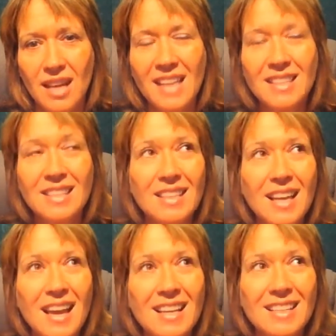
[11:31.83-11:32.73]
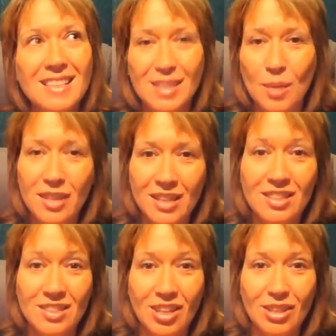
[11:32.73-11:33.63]
And something
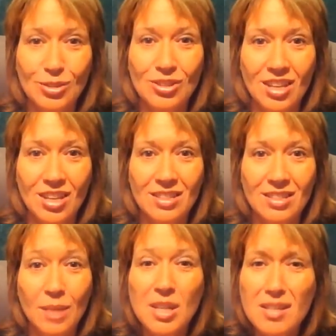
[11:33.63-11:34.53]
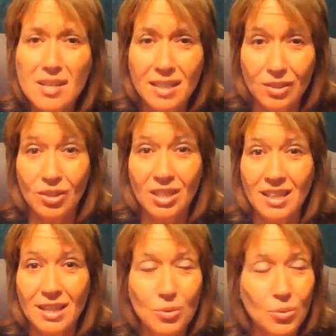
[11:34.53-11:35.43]
inside you sings. I mean, literally,
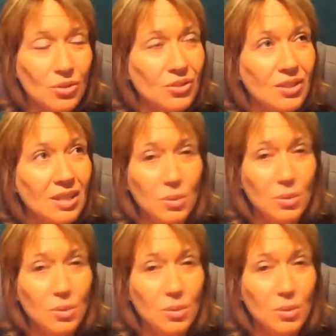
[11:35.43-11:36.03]
it was